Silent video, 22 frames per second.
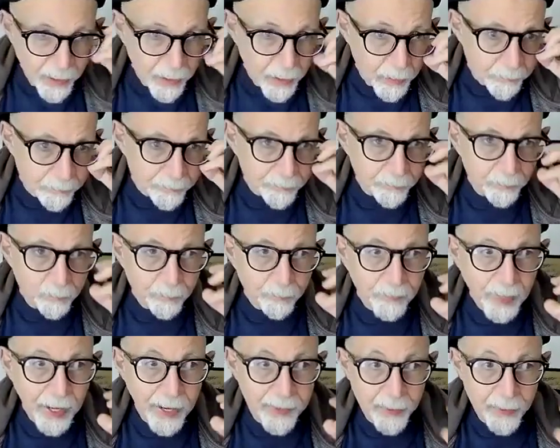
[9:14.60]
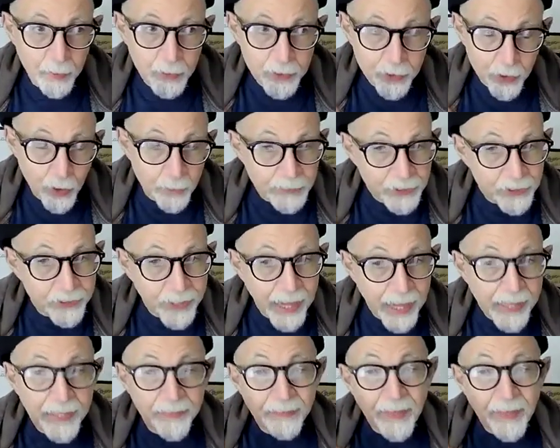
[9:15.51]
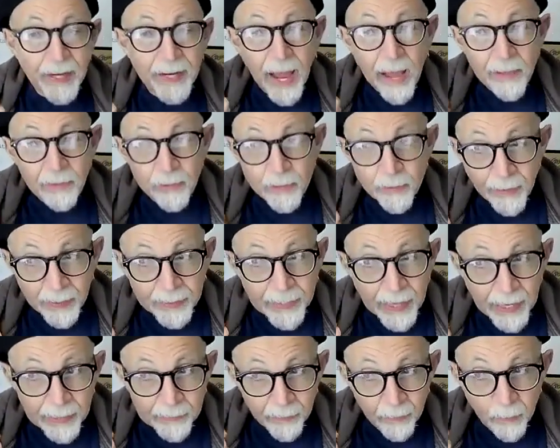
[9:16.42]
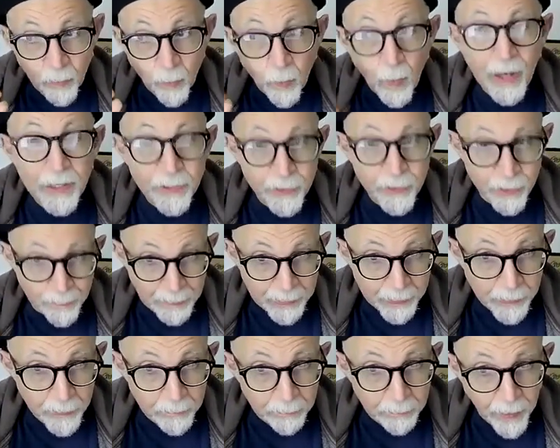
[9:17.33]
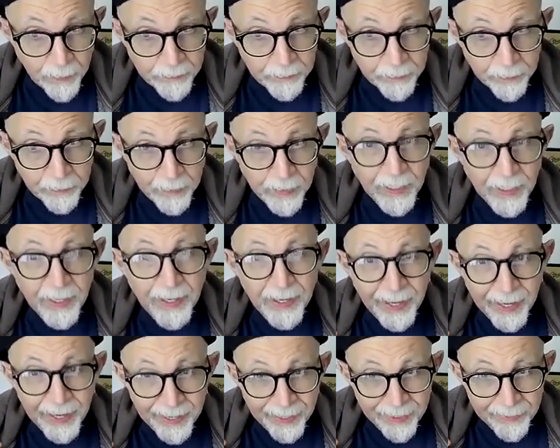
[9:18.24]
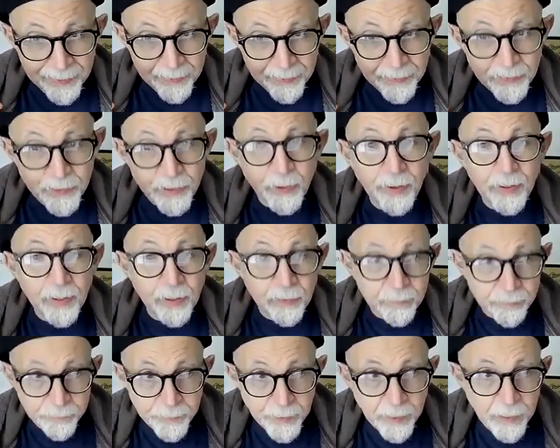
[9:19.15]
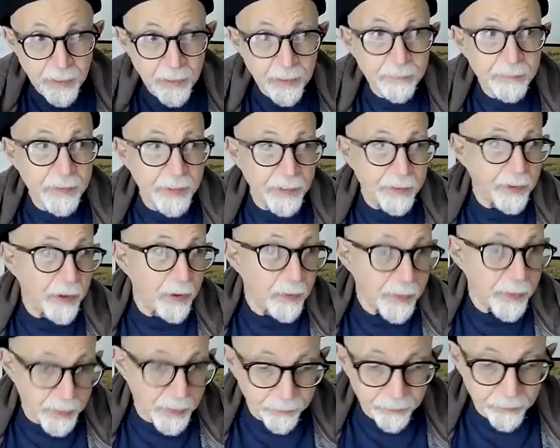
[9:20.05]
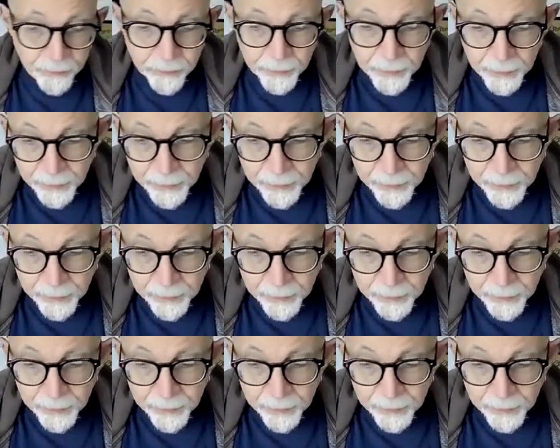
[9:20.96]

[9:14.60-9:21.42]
And there was no mistaking that Alex Van Halen was the bigger brother and sort of the, you know, his